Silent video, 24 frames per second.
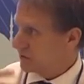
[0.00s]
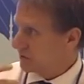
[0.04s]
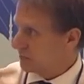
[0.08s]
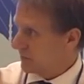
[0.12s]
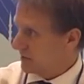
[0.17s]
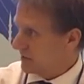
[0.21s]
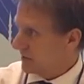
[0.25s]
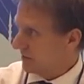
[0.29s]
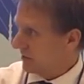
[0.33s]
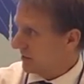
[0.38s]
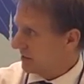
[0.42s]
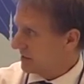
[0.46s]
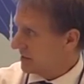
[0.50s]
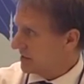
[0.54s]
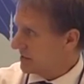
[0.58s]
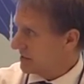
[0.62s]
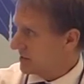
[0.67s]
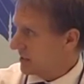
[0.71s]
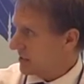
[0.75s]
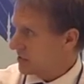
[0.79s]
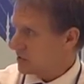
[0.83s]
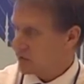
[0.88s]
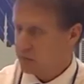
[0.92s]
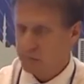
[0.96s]
specifically
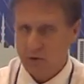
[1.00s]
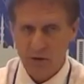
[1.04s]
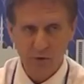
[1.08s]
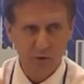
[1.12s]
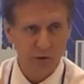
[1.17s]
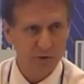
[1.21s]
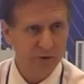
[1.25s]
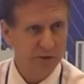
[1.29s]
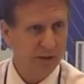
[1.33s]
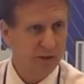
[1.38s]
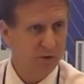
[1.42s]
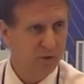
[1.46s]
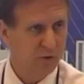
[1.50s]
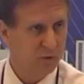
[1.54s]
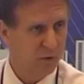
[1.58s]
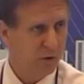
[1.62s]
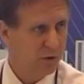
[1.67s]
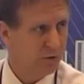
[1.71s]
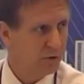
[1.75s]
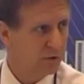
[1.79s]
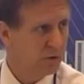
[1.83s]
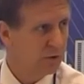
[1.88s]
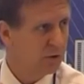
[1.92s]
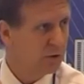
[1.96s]
this session will continue
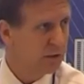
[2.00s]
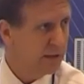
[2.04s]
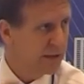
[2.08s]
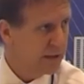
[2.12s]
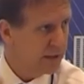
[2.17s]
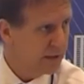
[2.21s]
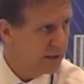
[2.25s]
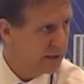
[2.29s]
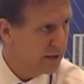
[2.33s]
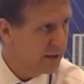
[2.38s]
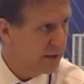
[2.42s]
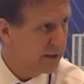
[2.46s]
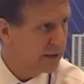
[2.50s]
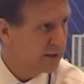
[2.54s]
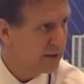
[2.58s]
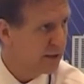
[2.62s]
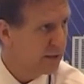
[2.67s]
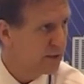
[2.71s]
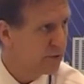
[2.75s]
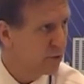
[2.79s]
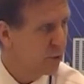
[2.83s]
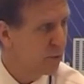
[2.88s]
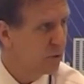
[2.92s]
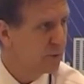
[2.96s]
on linked
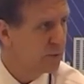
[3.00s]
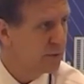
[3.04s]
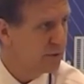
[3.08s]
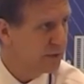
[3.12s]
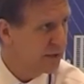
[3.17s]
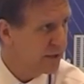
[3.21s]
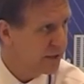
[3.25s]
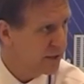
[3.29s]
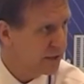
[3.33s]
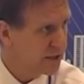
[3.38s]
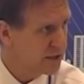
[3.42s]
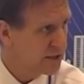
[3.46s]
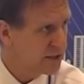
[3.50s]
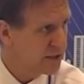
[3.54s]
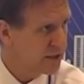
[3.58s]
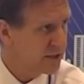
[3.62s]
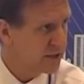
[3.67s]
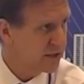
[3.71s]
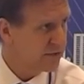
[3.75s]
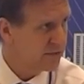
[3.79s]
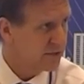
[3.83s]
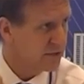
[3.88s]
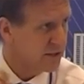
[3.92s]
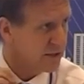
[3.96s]
data, the open data
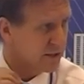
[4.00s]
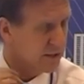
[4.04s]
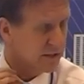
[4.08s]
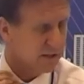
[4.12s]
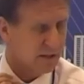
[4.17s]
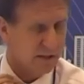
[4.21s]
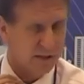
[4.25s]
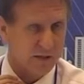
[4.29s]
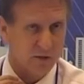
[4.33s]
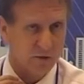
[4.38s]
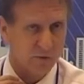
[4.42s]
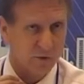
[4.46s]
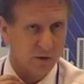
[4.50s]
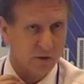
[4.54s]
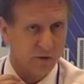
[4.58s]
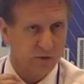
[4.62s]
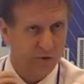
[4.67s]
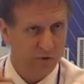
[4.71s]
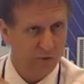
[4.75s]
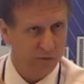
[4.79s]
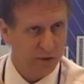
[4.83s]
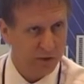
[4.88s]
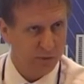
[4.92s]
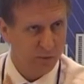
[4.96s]
initiatives and so
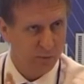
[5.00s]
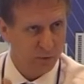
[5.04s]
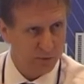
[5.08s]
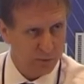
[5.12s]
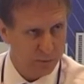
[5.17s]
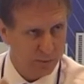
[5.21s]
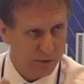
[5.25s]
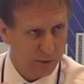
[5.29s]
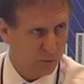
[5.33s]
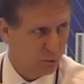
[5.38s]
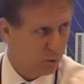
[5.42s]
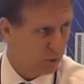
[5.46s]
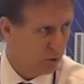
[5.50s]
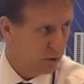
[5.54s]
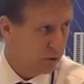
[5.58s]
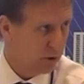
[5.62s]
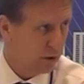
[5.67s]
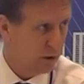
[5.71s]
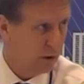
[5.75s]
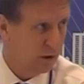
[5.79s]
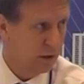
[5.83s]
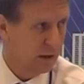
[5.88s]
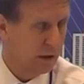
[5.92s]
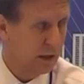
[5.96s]
on, so that will be
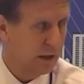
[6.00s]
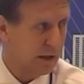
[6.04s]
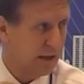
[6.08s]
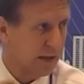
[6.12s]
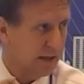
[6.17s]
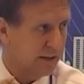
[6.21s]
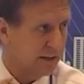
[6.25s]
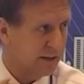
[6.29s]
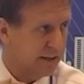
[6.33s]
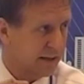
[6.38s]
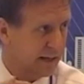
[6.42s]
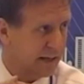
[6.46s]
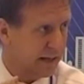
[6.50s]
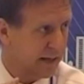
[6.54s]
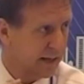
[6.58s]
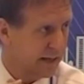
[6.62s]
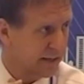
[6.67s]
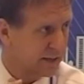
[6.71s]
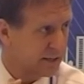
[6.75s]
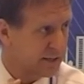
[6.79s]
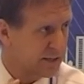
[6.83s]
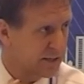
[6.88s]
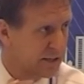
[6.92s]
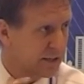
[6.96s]
more, I think,
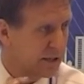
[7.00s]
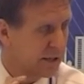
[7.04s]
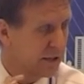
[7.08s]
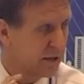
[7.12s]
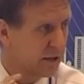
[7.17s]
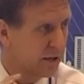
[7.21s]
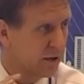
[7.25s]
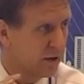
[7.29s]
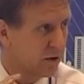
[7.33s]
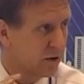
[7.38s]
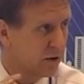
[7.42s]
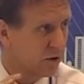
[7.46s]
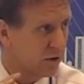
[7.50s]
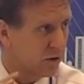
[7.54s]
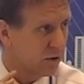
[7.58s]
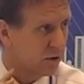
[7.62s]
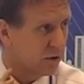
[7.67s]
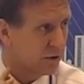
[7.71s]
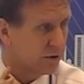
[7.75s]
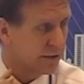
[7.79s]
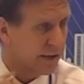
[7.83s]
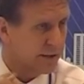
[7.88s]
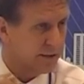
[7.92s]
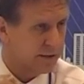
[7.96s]
IT
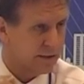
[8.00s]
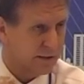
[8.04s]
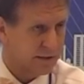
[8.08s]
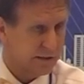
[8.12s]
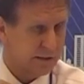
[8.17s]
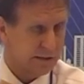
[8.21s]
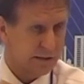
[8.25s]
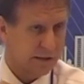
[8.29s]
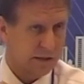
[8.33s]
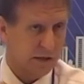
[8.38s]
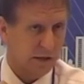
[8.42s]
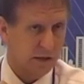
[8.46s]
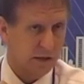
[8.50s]
oriented.